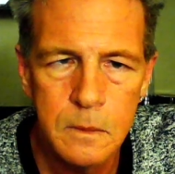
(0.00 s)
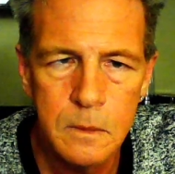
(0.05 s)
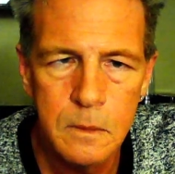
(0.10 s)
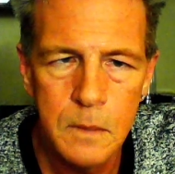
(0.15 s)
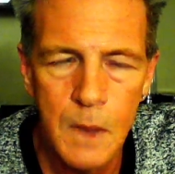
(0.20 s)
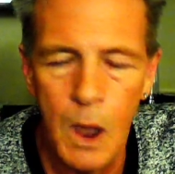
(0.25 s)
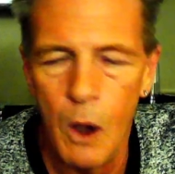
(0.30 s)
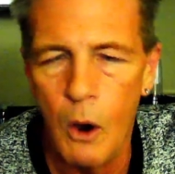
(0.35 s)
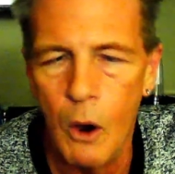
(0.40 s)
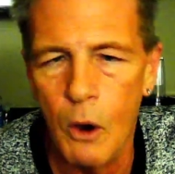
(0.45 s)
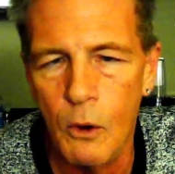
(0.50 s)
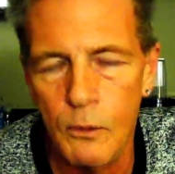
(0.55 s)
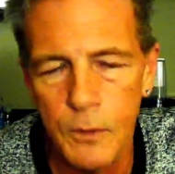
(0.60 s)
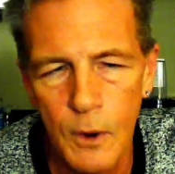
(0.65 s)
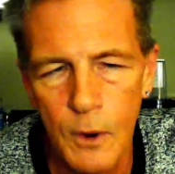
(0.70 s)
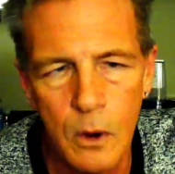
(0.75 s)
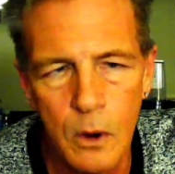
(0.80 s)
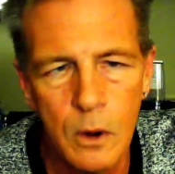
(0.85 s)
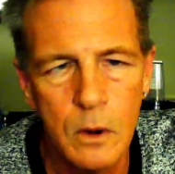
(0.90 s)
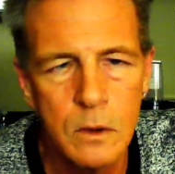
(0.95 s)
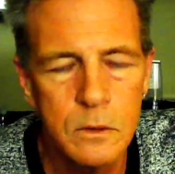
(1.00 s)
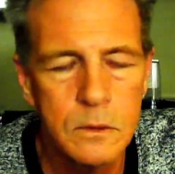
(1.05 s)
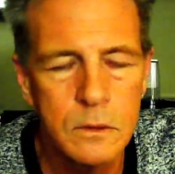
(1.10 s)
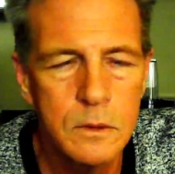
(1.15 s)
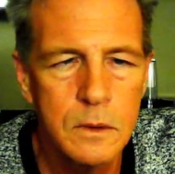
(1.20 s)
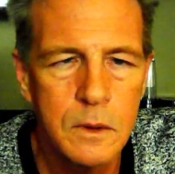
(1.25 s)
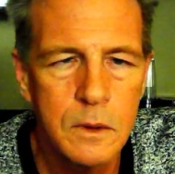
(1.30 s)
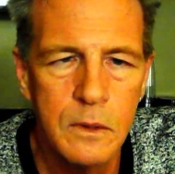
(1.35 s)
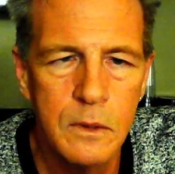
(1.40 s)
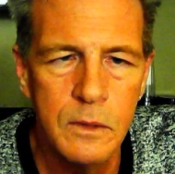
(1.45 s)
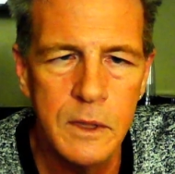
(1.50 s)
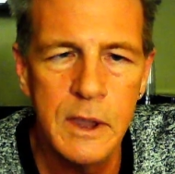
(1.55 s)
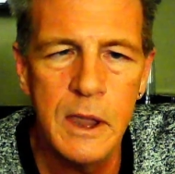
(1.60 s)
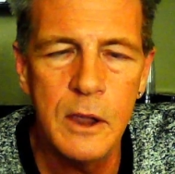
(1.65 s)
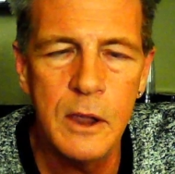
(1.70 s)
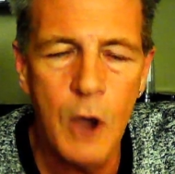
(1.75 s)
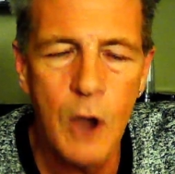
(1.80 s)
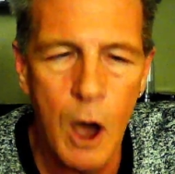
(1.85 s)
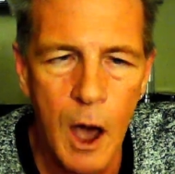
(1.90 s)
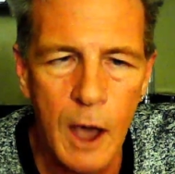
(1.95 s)
over the
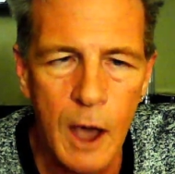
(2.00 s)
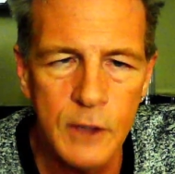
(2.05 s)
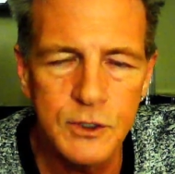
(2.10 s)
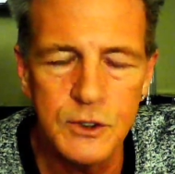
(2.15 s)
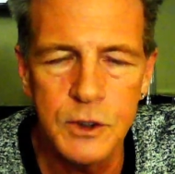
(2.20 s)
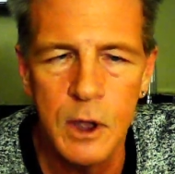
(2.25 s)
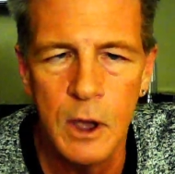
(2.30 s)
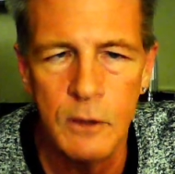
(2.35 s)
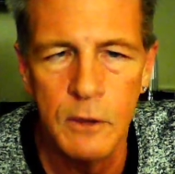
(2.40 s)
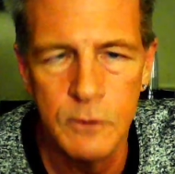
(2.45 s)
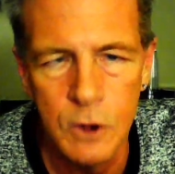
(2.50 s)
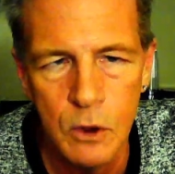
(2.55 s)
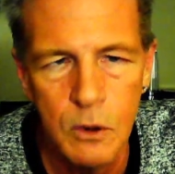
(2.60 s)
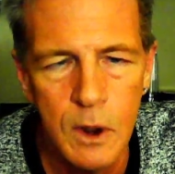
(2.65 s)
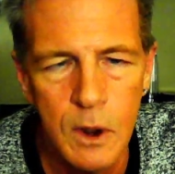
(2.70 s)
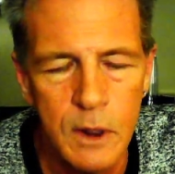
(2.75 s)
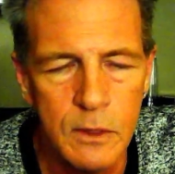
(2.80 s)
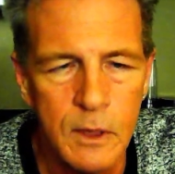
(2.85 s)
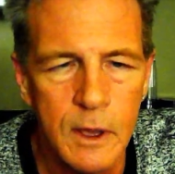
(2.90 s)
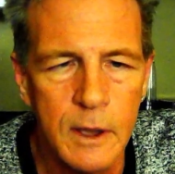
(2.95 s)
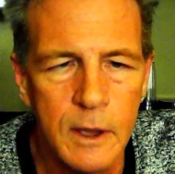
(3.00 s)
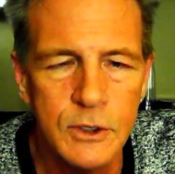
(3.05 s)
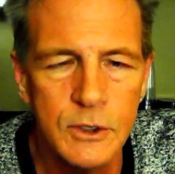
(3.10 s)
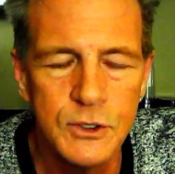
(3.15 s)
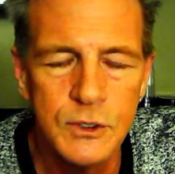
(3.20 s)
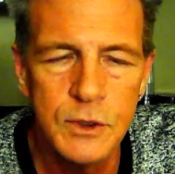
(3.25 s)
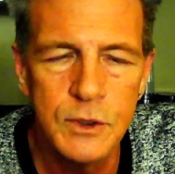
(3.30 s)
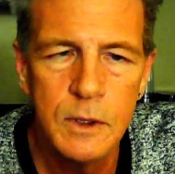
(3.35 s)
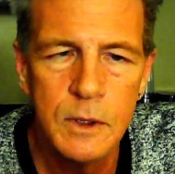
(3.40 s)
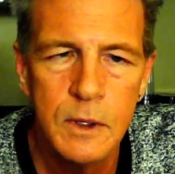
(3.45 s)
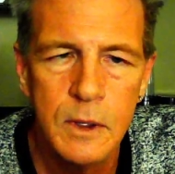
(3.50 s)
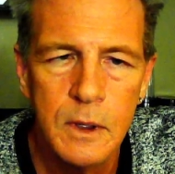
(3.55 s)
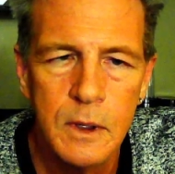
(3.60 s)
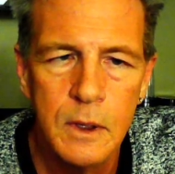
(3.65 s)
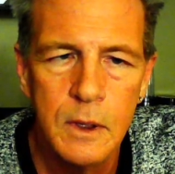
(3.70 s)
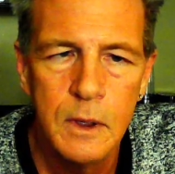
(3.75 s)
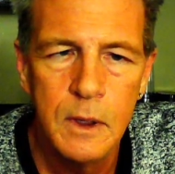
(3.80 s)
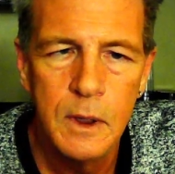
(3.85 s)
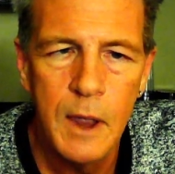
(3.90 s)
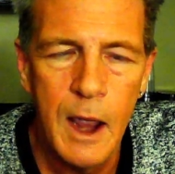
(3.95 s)
cost of doing this,
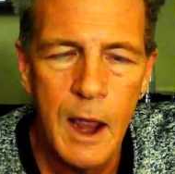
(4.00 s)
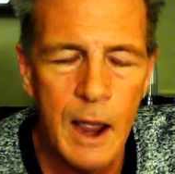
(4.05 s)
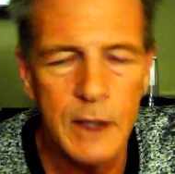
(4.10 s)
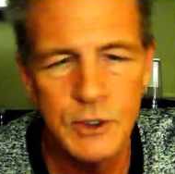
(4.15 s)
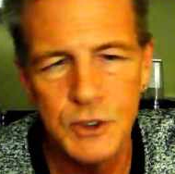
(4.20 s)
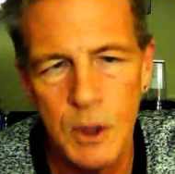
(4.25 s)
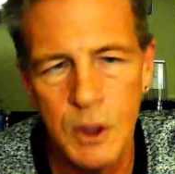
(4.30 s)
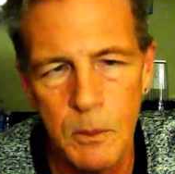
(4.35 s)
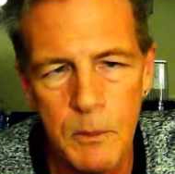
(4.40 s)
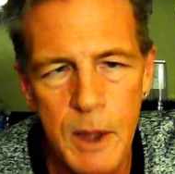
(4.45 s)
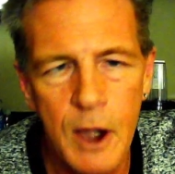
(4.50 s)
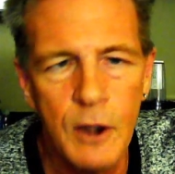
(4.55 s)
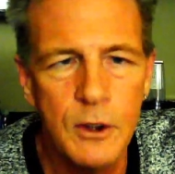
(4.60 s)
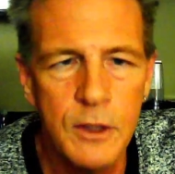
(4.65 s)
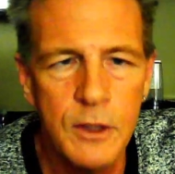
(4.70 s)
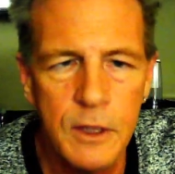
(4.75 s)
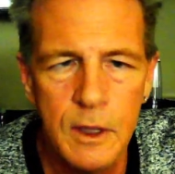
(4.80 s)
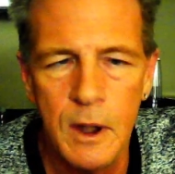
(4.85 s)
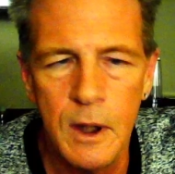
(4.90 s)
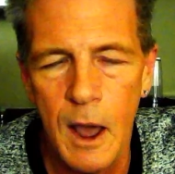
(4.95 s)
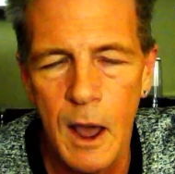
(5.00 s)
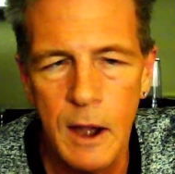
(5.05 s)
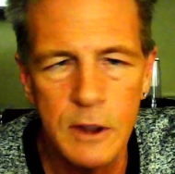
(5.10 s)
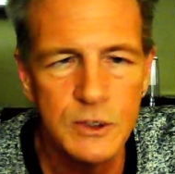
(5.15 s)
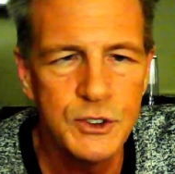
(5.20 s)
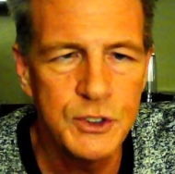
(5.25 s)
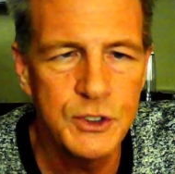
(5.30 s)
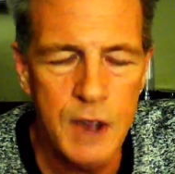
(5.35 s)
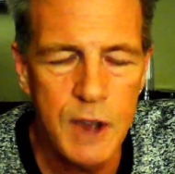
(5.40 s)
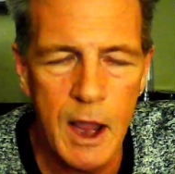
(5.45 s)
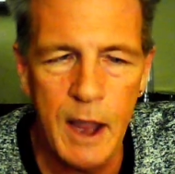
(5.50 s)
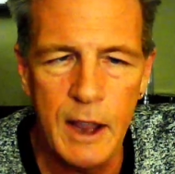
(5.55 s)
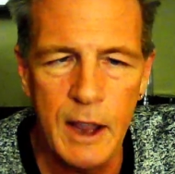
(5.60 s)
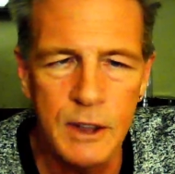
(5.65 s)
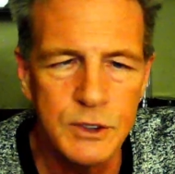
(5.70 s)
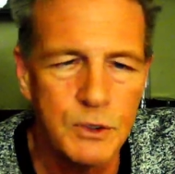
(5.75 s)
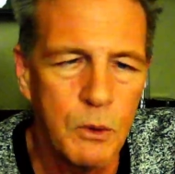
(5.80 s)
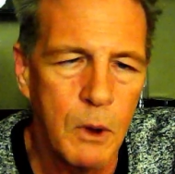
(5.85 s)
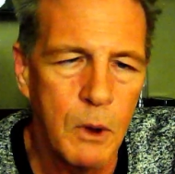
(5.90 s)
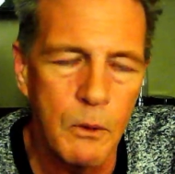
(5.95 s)
as compared to the United
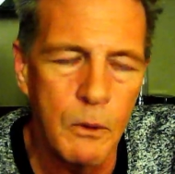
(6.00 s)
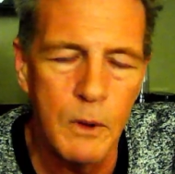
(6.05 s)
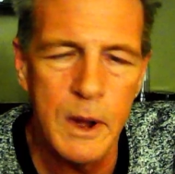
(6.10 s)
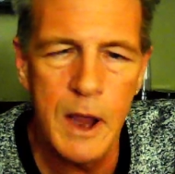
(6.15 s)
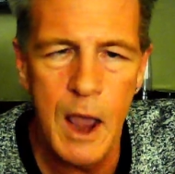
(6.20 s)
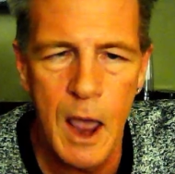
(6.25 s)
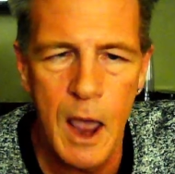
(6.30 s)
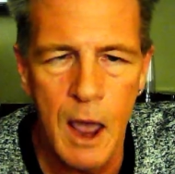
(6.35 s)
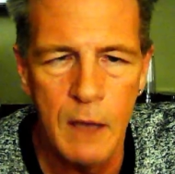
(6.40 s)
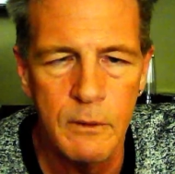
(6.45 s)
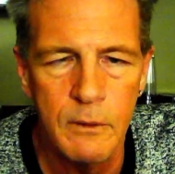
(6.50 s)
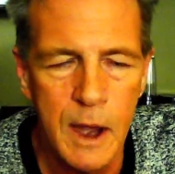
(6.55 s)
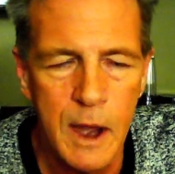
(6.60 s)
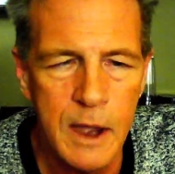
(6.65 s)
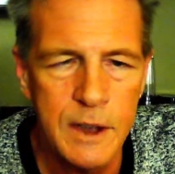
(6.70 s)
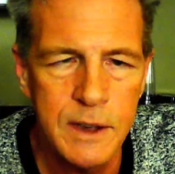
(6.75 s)
States, where we have a